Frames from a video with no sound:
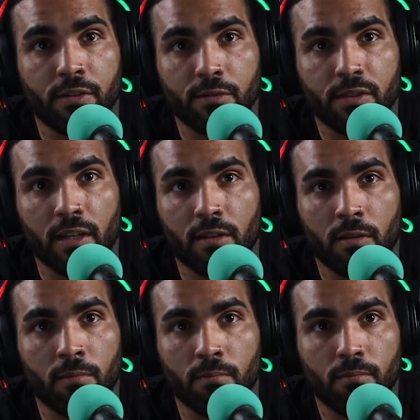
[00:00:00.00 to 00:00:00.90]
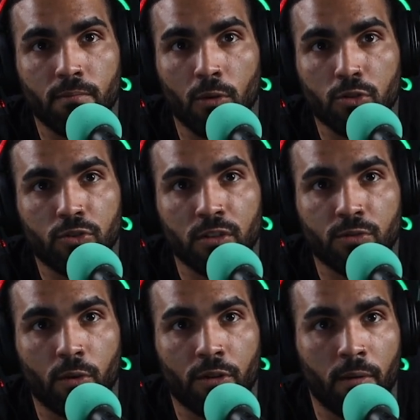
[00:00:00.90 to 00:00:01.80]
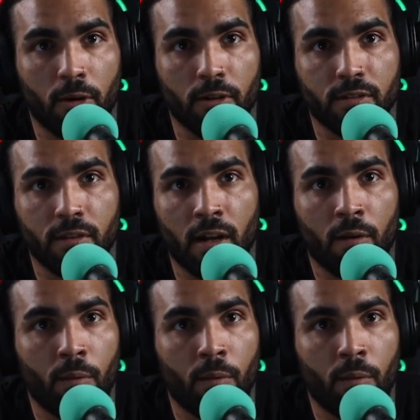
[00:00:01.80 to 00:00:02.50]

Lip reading: She was like the most trustworthy person there.